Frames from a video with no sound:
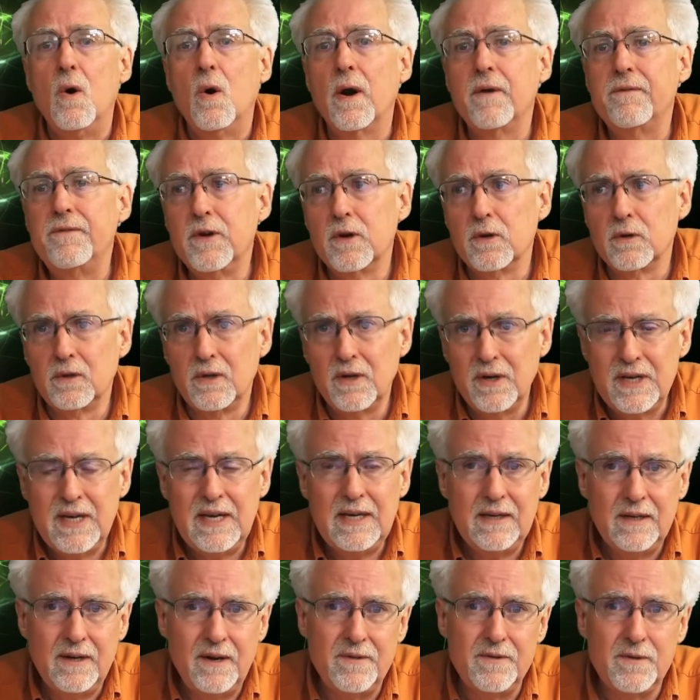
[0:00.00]
Or if you're
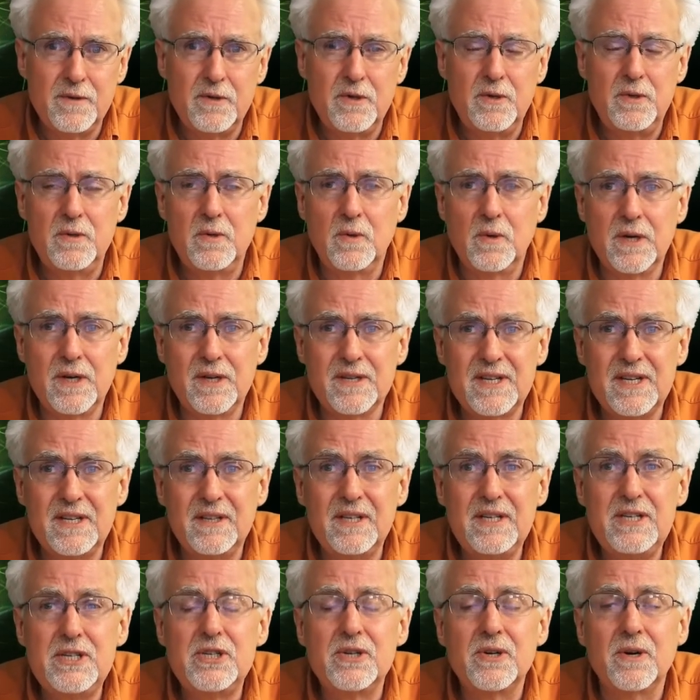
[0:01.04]
looking at other tutorials,
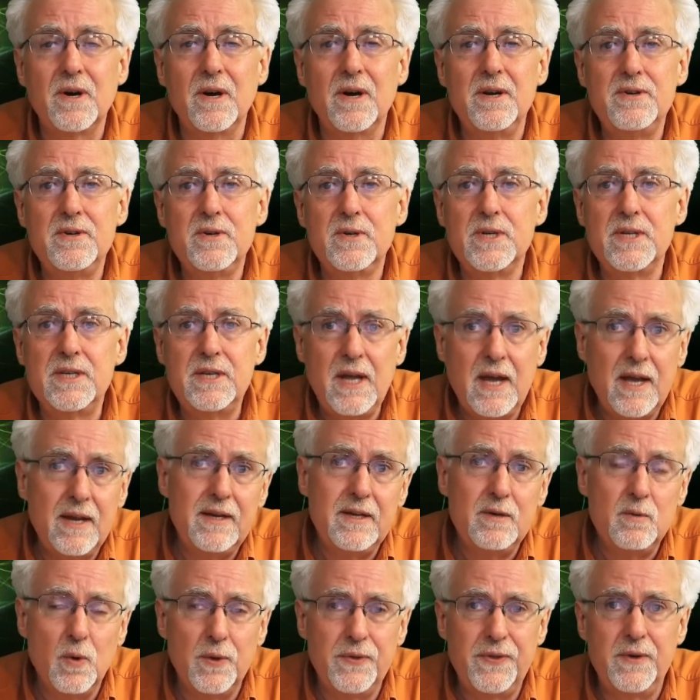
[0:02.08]
at least you're
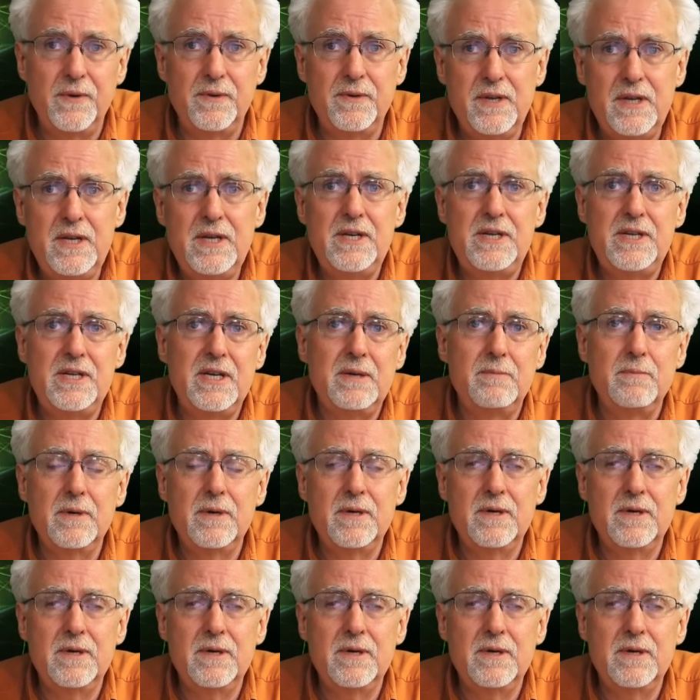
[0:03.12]
understanding what they're teaching,